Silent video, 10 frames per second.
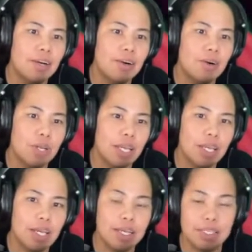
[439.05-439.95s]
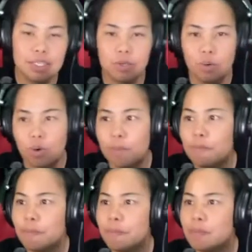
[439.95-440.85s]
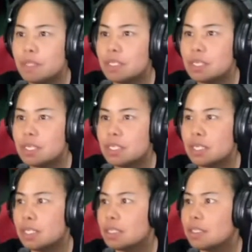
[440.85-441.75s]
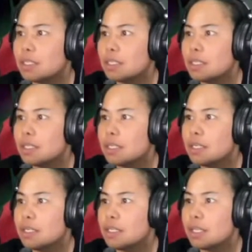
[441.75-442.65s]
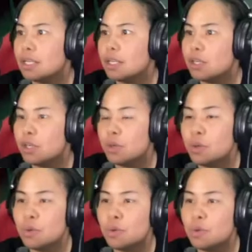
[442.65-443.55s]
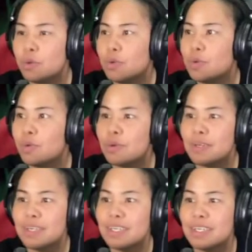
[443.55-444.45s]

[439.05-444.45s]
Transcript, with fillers: Okay, guys. So this is it. Thank you.